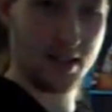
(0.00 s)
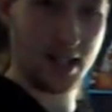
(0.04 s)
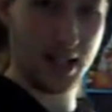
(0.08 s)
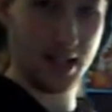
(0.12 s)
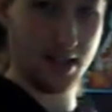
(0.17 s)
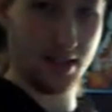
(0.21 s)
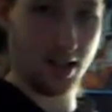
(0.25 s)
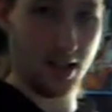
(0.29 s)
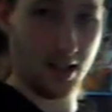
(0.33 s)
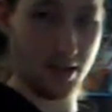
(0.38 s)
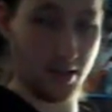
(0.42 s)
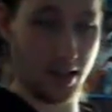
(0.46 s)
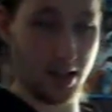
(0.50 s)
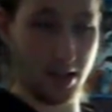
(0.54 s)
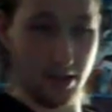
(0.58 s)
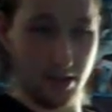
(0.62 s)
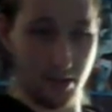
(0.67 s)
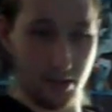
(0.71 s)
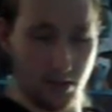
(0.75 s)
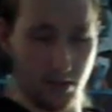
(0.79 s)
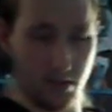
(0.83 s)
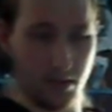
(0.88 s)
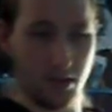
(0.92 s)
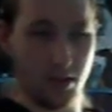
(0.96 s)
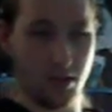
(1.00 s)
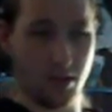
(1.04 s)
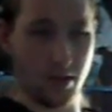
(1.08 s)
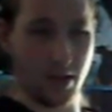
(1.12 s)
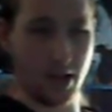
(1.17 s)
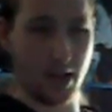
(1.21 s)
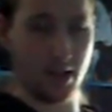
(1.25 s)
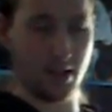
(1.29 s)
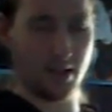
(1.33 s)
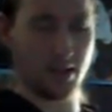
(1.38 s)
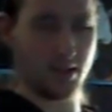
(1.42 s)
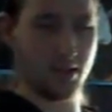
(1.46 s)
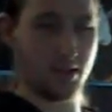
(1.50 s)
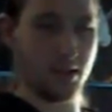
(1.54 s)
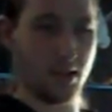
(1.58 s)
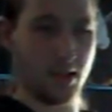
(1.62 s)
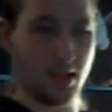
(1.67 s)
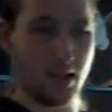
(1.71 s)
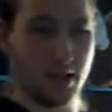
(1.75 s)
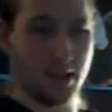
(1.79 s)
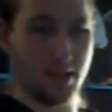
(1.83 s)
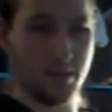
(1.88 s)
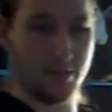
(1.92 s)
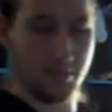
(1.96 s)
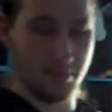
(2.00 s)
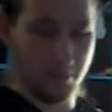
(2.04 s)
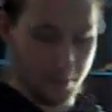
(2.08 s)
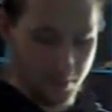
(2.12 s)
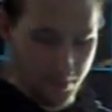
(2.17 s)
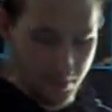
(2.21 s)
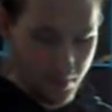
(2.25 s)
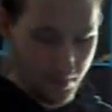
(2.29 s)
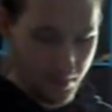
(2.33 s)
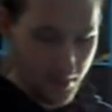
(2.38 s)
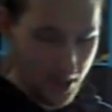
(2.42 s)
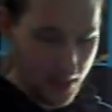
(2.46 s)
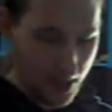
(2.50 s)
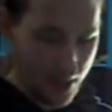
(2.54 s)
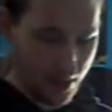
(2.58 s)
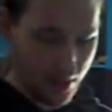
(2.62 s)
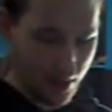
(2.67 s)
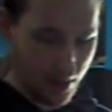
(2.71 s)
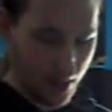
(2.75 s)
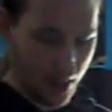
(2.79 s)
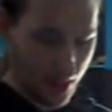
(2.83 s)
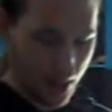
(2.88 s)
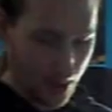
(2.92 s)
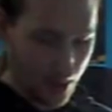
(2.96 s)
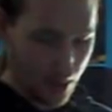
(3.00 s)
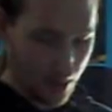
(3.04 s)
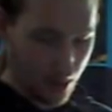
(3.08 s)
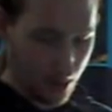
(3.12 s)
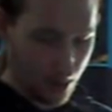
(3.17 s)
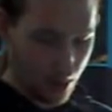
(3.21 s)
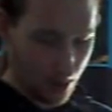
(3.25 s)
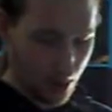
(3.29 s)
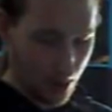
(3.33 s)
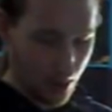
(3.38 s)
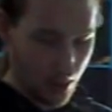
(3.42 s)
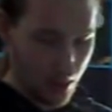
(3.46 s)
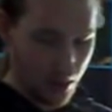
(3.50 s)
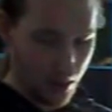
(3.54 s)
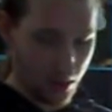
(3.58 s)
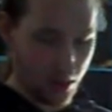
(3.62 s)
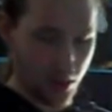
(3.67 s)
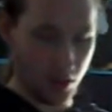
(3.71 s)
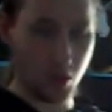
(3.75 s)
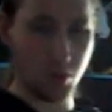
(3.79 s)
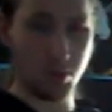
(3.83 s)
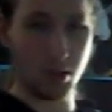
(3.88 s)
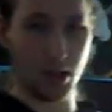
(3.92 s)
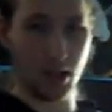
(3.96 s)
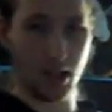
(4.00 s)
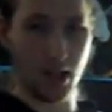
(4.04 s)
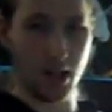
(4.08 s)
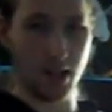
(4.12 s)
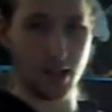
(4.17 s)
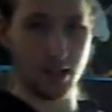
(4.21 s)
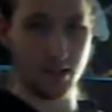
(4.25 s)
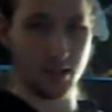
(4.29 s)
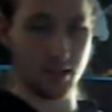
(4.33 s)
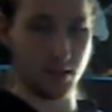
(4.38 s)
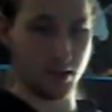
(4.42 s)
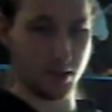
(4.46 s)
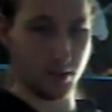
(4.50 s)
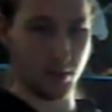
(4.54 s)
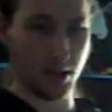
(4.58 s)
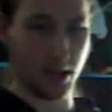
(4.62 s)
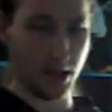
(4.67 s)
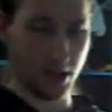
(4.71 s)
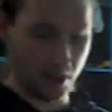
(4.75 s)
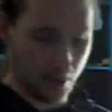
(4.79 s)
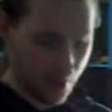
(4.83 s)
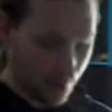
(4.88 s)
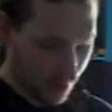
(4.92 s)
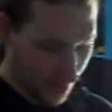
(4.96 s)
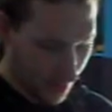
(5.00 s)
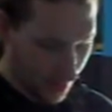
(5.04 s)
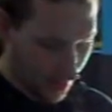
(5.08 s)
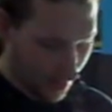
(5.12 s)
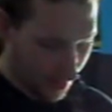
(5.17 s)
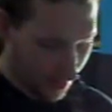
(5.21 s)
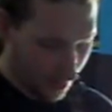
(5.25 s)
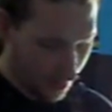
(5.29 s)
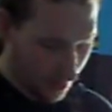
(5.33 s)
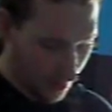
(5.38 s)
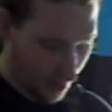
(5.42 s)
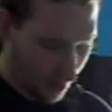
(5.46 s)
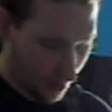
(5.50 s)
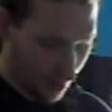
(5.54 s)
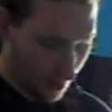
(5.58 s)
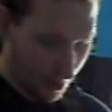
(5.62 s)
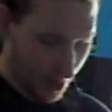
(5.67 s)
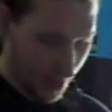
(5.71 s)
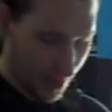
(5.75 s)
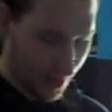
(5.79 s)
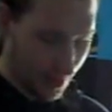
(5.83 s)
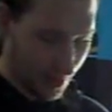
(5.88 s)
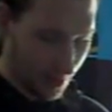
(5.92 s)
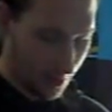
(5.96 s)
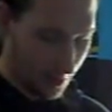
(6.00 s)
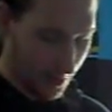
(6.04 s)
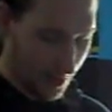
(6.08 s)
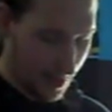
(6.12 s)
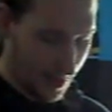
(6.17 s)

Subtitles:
Diodario strings. These are the super lights as well because I like doing a lot of bending,